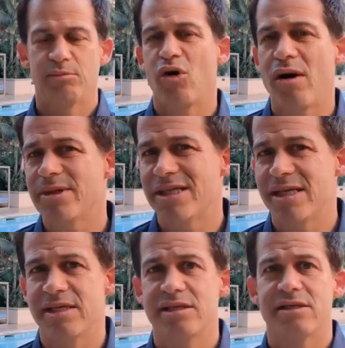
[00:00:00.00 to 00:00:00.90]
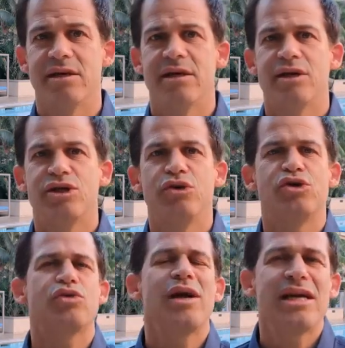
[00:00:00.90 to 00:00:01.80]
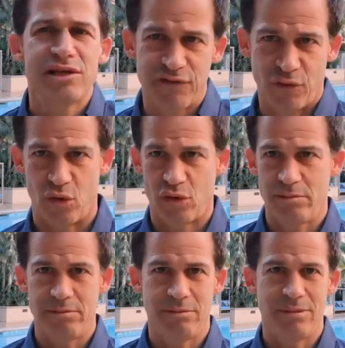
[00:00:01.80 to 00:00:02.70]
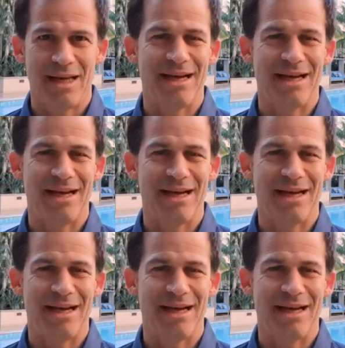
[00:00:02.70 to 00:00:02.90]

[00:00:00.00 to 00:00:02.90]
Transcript: promises to transform